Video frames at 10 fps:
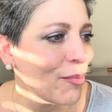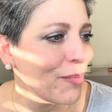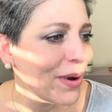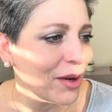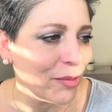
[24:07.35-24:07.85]

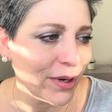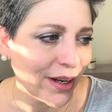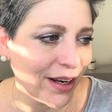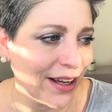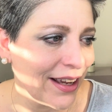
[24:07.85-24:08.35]
But we're
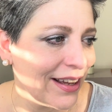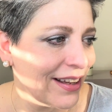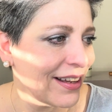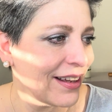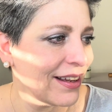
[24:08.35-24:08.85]
gonna,
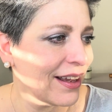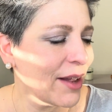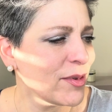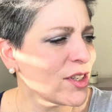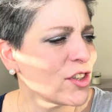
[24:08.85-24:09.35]

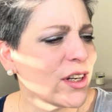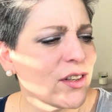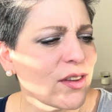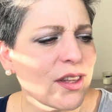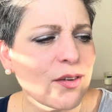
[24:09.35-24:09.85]
I'm just trying
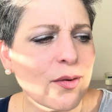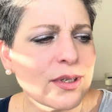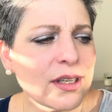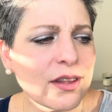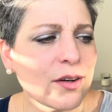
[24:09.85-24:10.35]
to think, what
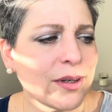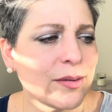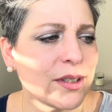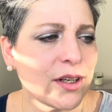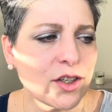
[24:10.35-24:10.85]
was the third one I
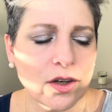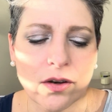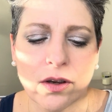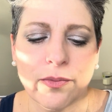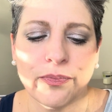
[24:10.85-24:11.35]
was gonna show
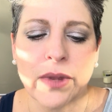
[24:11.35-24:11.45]
you?